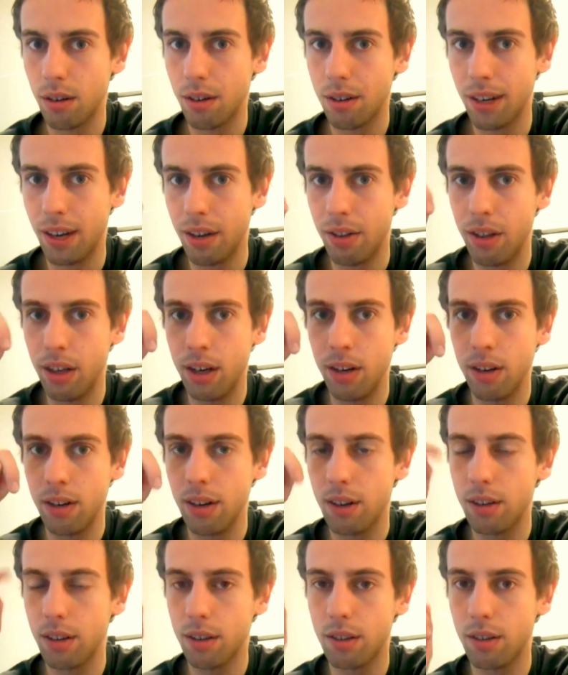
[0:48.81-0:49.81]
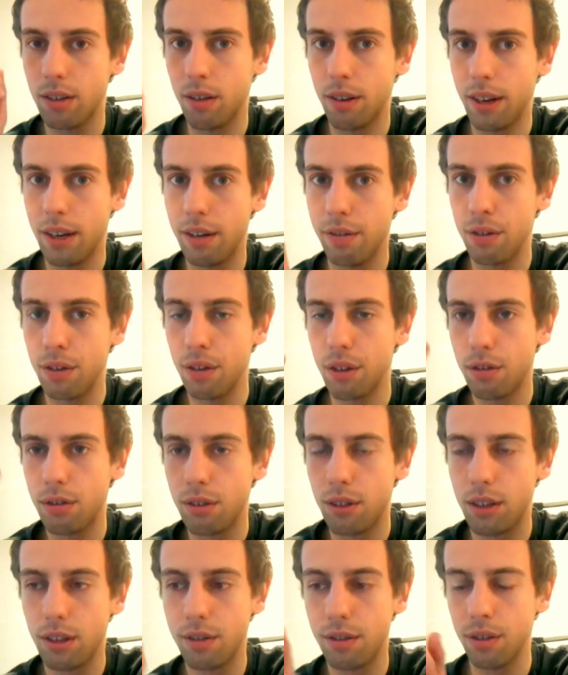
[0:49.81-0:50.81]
Or down there, you know, I never know.